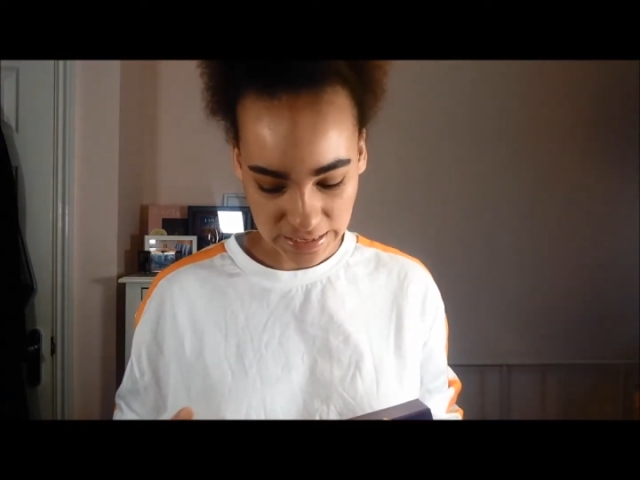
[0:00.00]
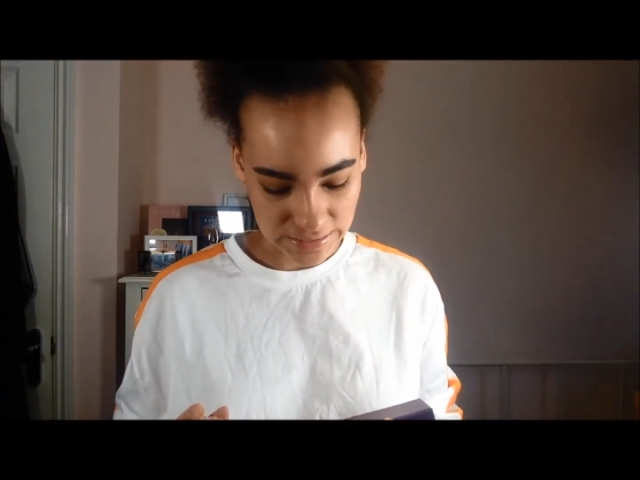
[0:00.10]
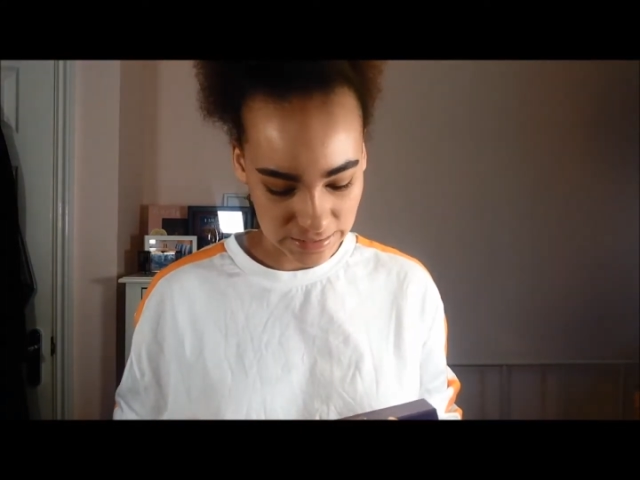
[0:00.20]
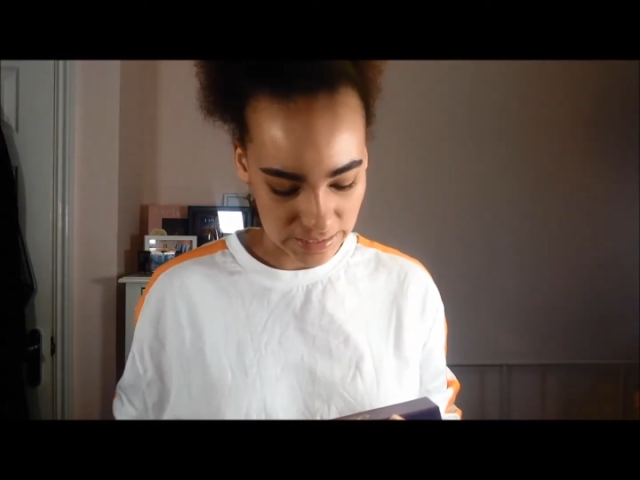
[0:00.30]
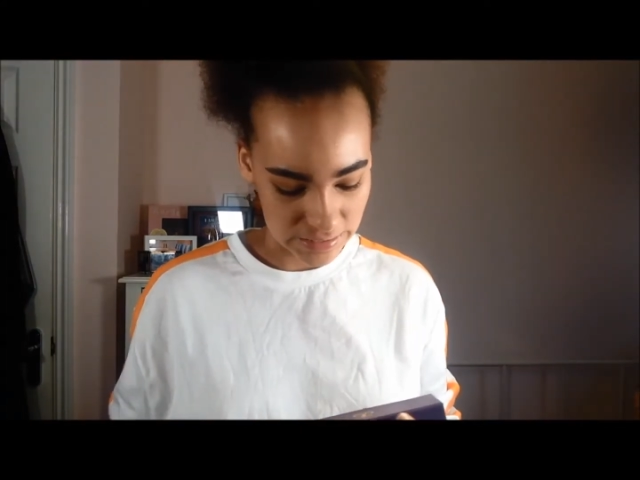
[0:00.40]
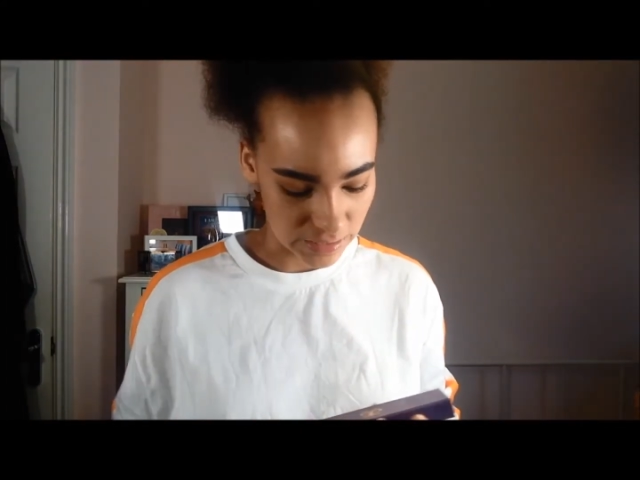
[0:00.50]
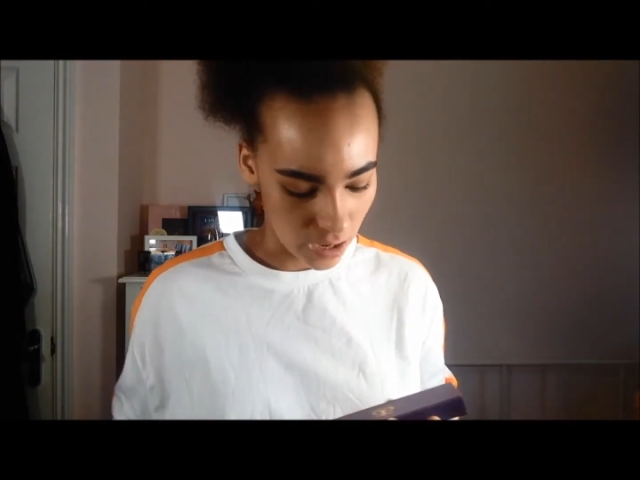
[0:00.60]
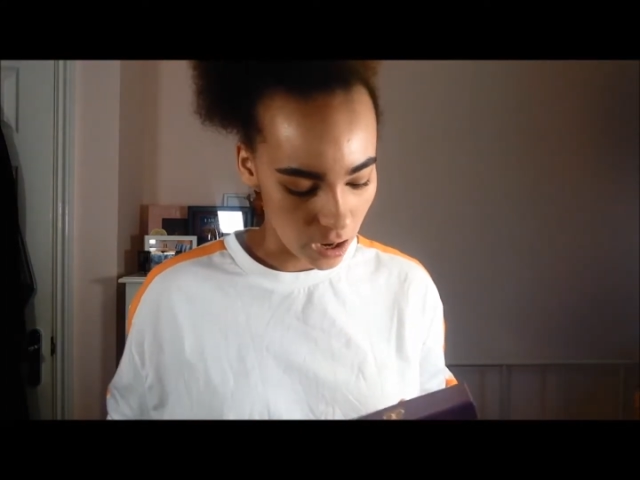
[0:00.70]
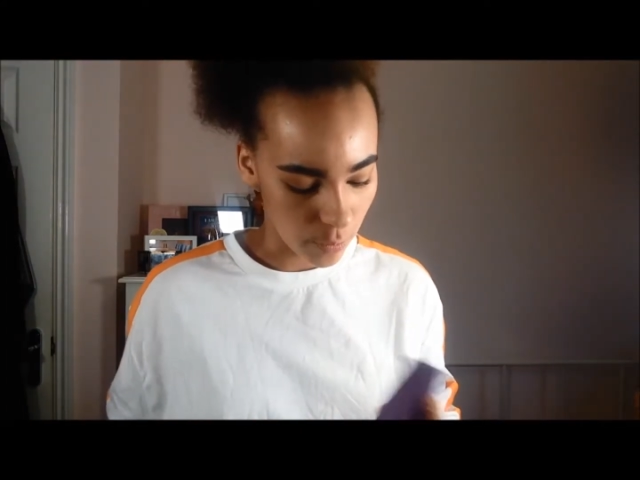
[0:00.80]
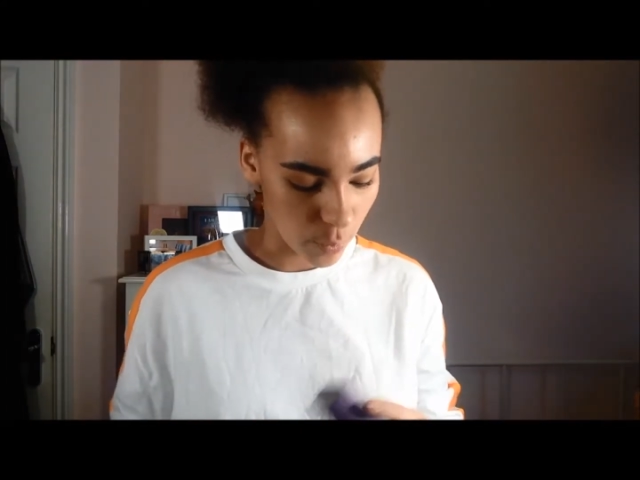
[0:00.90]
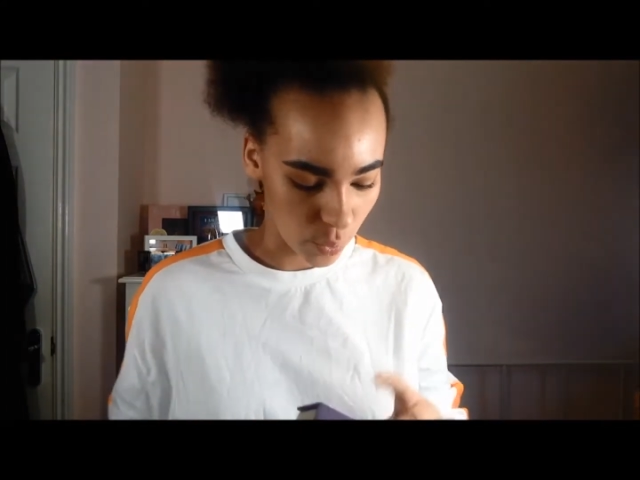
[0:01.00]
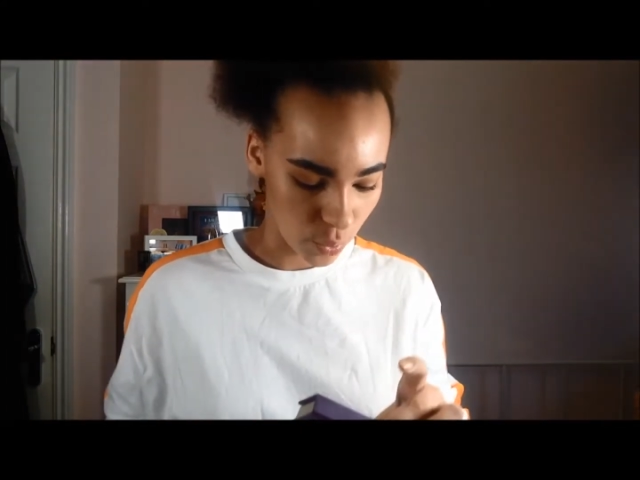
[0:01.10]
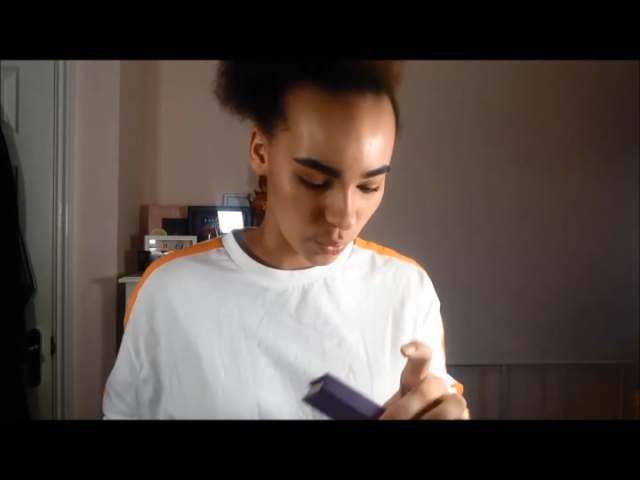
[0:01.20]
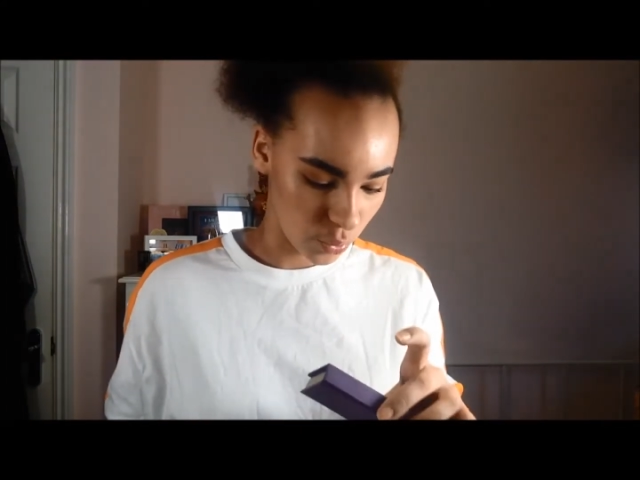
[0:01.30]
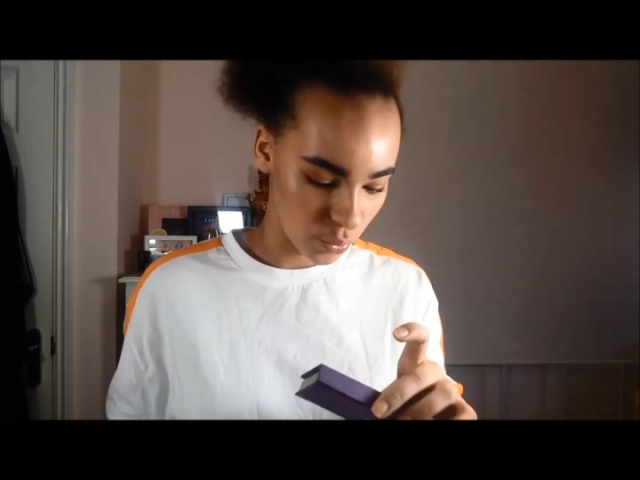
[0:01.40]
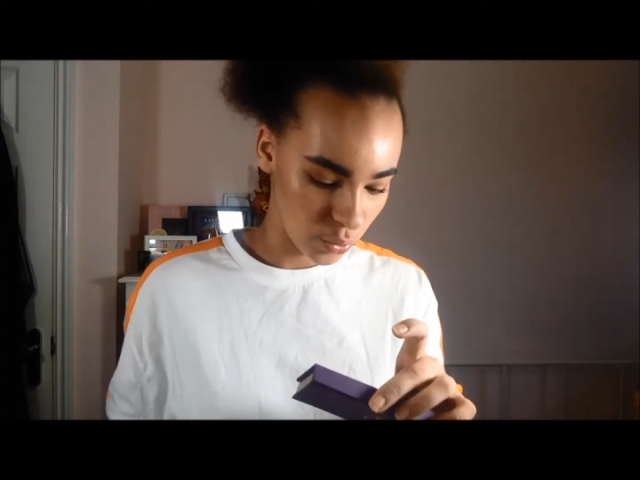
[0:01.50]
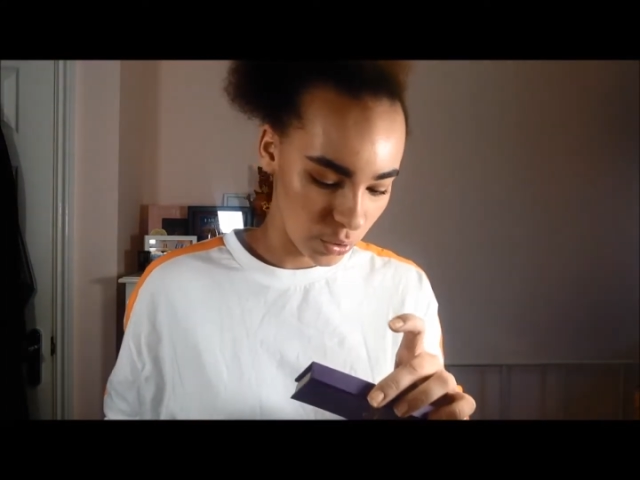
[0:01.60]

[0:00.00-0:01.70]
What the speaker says: is this Arbonne